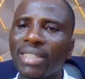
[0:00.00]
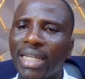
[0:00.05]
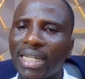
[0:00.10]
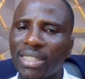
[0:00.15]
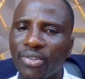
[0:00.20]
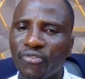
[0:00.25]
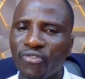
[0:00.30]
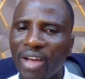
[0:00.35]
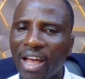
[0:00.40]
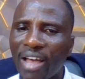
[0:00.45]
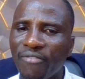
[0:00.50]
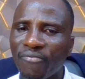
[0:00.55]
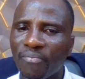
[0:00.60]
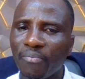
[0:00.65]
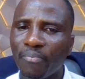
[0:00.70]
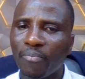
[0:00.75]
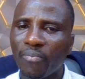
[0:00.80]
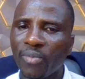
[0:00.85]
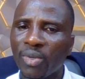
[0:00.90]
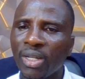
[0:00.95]

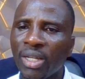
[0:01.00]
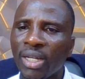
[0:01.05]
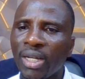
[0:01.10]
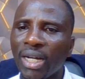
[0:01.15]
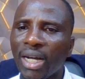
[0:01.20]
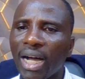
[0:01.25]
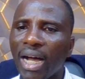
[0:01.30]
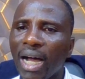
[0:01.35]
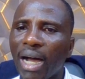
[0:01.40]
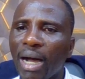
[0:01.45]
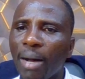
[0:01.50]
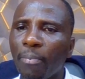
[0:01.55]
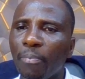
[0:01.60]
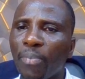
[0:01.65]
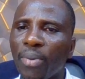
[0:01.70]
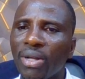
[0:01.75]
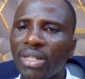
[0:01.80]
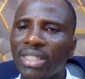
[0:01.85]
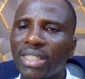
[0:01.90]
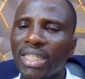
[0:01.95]

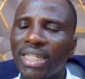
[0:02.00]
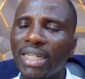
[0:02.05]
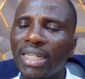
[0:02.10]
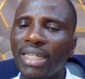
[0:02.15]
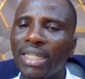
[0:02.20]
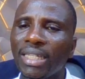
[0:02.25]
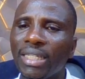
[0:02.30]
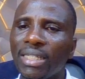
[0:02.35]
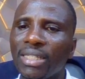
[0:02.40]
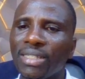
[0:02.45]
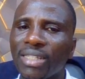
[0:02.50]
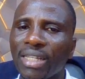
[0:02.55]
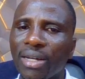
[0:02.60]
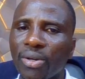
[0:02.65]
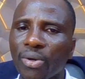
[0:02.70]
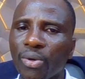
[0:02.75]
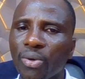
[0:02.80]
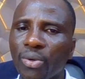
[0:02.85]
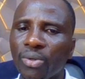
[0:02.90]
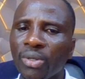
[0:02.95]

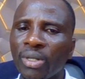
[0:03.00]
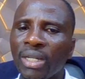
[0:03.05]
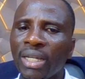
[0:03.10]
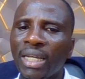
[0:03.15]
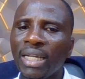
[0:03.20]
35.30.